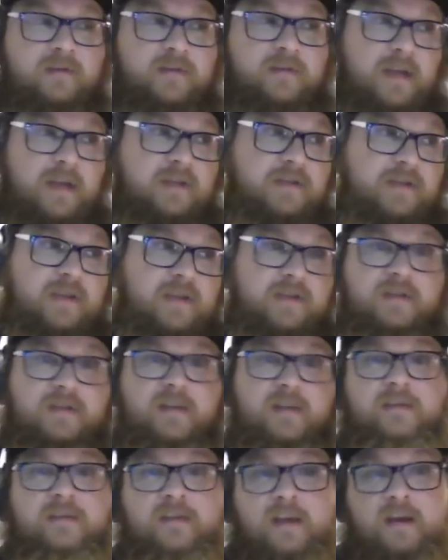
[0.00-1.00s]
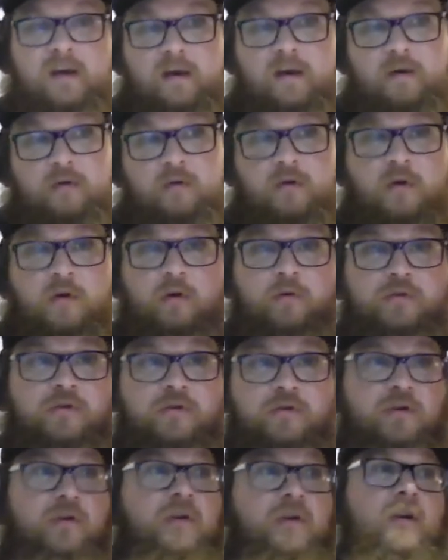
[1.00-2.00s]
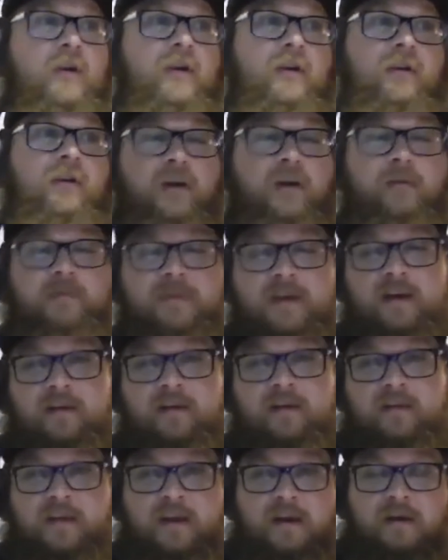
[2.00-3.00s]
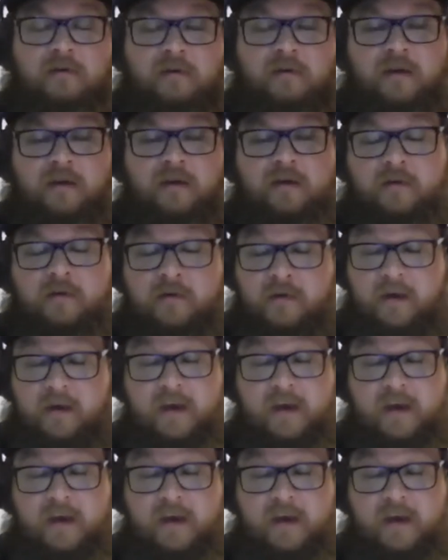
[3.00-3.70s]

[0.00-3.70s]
Texas and Tejano culture comes out of that area,